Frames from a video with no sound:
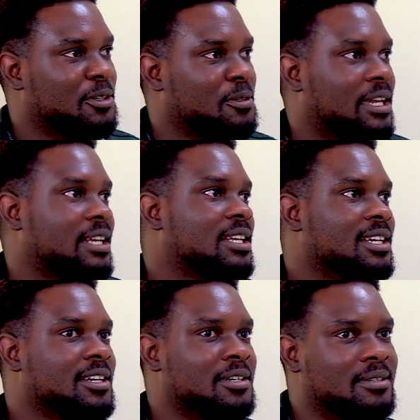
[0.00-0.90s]
You know, like
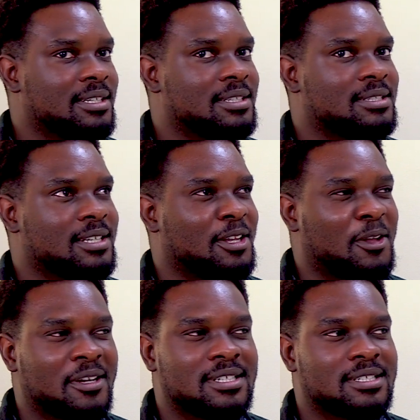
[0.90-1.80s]
here it's a
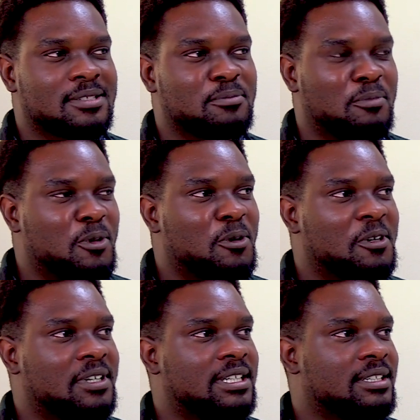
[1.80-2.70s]
lot
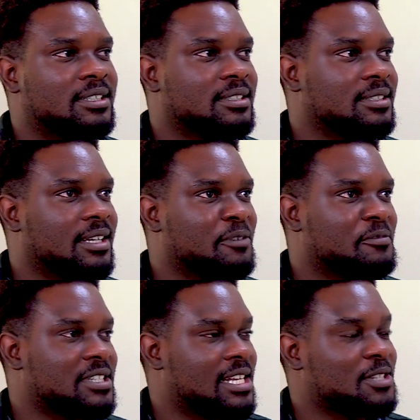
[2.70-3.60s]
more
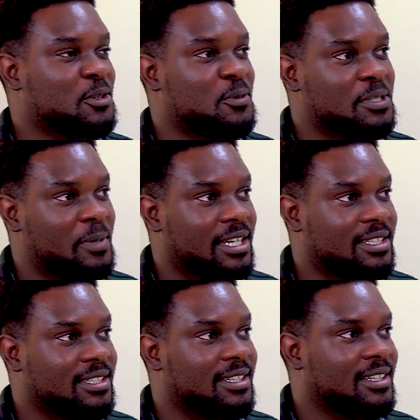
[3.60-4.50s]
emphasized on
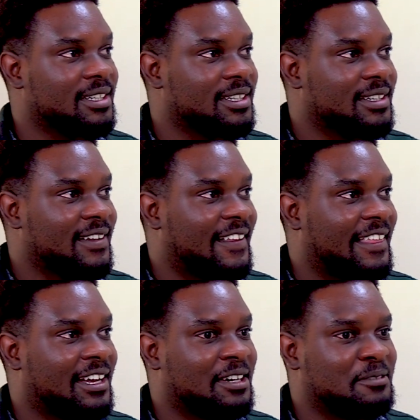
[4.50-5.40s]
respect,
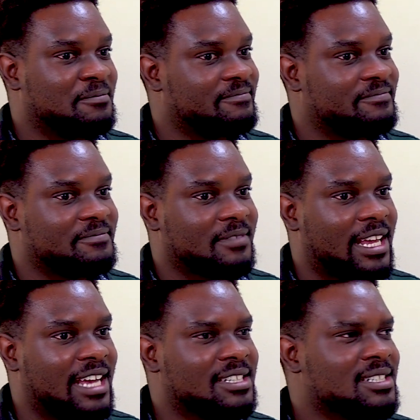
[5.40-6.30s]
and
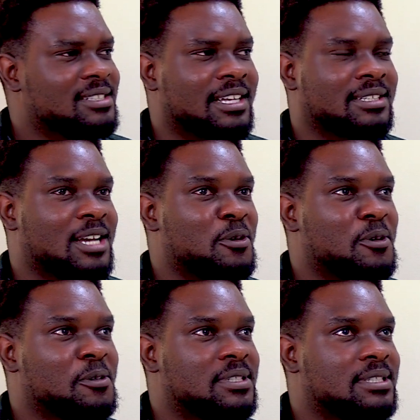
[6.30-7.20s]
just like
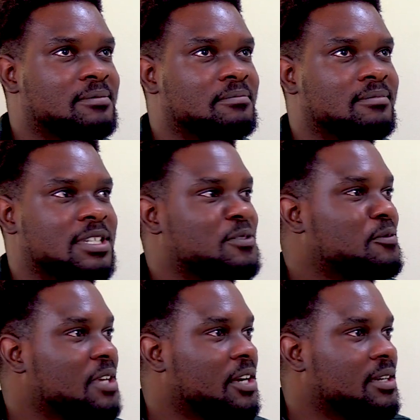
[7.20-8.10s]
downright just
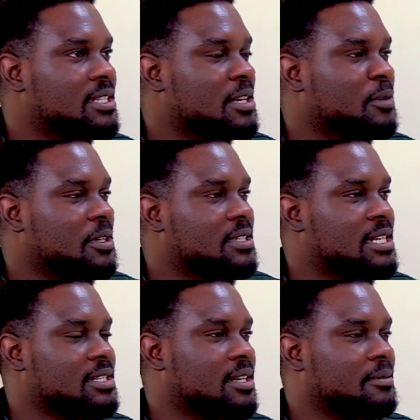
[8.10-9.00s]
fearing someone because
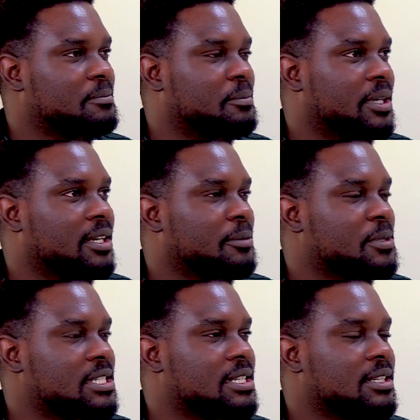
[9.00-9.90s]
he has a bigger
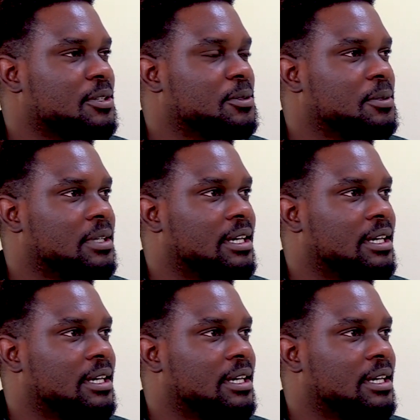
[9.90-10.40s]
position than you.